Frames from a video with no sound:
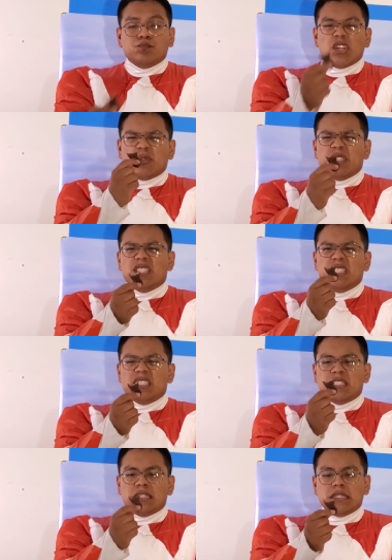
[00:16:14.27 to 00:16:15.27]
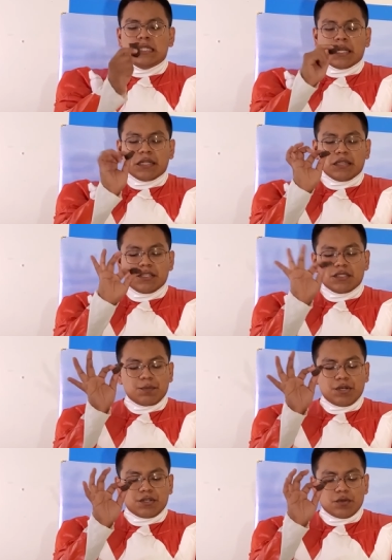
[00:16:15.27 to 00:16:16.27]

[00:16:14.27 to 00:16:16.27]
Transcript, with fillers: They're really easy to eat and they disappear so